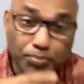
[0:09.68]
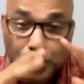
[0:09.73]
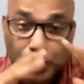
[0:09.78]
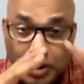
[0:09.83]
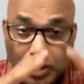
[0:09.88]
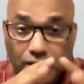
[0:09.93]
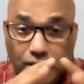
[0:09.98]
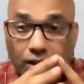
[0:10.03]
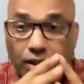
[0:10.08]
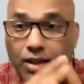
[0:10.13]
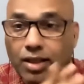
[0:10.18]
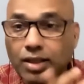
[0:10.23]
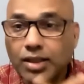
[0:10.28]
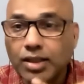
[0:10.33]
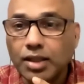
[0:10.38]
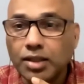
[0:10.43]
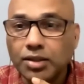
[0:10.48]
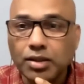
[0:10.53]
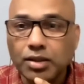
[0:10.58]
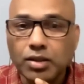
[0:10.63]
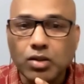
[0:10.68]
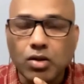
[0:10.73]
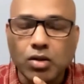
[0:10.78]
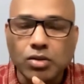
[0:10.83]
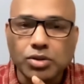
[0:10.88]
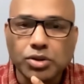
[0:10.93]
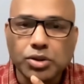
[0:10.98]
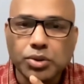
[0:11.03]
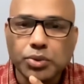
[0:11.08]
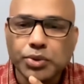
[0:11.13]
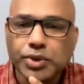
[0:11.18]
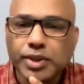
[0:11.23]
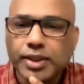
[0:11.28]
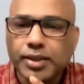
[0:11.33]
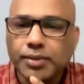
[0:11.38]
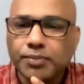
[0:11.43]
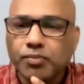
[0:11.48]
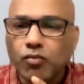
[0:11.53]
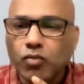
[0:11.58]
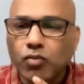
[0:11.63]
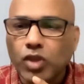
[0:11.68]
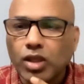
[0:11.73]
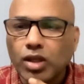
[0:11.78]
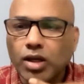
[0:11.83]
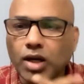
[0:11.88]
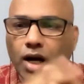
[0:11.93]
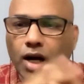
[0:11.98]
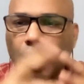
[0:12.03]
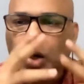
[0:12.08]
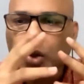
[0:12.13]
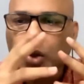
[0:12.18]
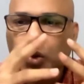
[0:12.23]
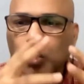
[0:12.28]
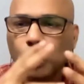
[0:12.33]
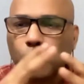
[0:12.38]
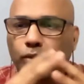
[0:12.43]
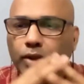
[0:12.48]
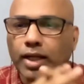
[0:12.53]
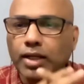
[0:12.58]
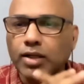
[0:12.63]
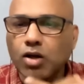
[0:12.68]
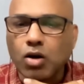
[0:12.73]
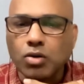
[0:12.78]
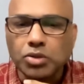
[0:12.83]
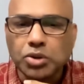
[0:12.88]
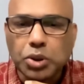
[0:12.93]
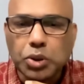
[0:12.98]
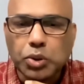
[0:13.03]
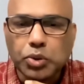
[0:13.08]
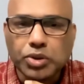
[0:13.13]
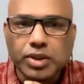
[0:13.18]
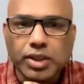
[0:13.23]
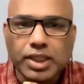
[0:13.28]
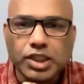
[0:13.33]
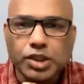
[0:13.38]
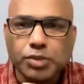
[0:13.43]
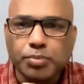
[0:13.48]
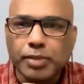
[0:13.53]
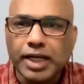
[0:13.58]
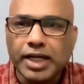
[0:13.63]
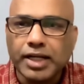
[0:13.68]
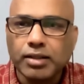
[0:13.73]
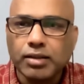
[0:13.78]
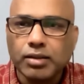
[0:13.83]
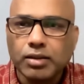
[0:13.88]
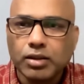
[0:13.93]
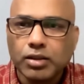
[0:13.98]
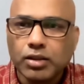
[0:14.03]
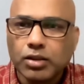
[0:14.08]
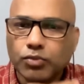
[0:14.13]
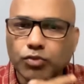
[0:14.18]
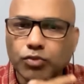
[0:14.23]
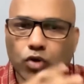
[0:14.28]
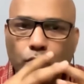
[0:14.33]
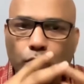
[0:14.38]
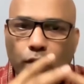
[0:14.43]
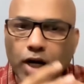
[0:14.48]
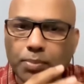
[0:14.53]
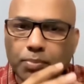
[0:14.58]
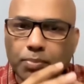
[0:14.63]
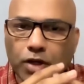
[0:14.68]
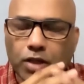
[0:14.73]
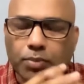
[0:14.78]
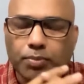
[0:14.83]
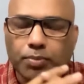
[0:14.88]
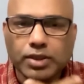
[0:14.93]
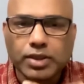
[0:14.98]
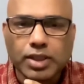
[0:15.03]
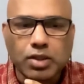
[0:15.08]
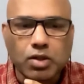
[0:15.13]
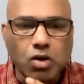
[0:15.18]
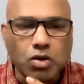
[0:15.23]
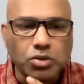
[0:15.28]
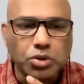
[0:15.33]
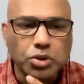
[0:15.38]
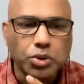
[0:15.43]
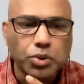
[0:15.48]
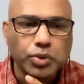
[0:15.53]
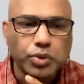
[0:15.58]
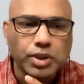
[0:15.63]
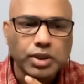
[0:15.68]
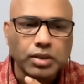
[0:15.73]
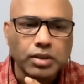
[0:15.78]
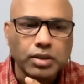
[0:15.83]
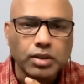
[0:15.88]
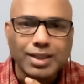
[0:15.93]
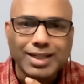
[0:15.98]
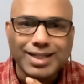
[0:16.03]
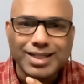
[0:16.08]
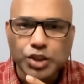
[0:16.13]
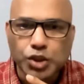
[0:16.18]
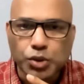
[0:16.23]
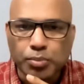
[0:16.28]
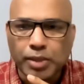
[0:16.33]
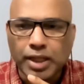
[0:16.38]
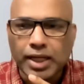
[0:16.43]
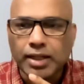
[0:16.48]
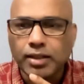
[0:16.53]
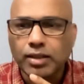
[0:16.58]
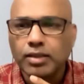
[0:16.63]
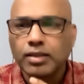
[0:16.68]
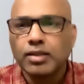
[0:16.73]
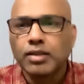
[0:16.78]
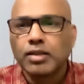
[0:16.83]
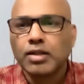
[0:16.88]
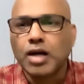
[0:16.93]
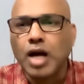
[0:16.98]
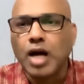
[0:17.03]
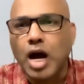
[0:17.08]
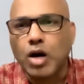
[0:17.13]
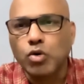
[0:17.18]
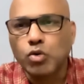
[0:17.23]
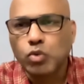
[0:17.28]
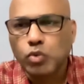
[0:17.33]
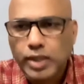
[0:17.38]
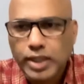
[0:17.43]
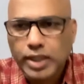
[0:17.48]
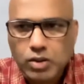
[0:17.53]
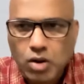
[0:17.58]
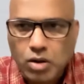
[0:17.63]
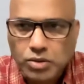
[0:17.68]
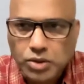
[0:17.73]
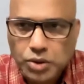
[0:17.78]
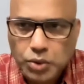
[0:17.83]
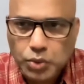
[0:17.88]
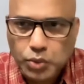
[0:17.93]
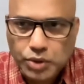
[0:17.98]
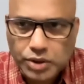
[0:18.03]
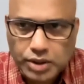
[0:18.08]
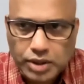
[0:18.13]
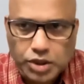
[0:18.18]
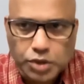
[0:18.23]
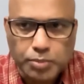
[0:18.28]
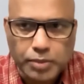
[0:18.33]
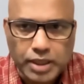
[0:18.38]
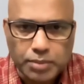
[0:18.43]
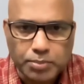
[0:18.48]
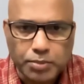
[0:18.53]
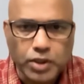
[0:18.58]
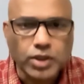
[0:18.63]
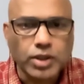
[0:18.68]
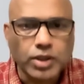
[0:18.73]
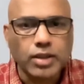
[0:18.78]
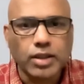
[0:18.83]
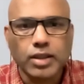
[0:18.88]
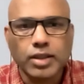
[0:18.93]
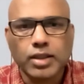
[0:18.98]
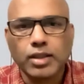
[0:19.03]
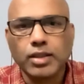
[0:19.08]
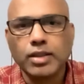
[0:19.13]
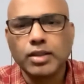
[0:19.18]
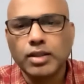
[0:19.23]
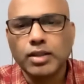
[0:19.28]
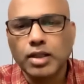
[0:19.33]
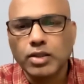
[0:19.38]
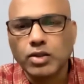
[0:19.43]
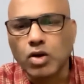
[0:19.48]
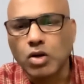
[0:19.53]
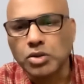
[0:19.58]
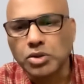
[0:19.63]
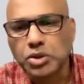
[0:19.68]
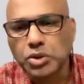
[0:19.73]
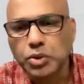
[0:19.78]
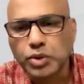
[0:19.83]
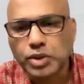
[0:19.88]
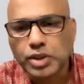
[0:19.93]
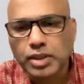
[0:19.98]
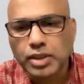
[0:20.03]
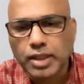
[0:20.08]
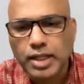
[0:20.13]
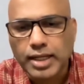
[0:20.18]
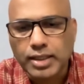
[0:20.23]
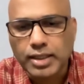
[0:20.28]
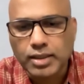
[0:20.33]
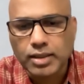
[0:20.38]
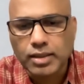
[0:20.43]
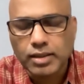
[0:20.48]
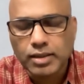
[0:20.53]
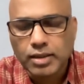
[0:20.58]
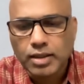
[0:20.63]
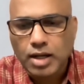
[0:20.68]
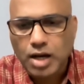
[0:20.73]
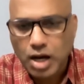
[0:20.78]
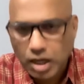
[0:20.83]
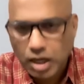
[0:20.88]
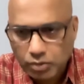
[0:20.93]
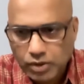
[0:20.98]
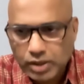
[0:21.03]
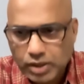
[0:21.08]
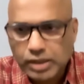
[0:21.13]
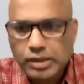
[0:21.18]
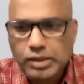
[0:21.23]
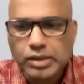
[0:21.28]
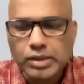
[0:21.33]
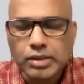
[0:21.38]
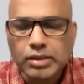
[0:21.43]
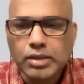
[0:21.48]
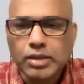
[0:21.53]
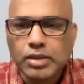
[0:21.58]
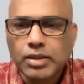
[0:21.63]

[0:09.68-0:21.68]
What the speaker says: particularly Indian Constitution, how a constitution is made, for what purpose a constitution is made, how a constitution is made, particularly a constitution like ours.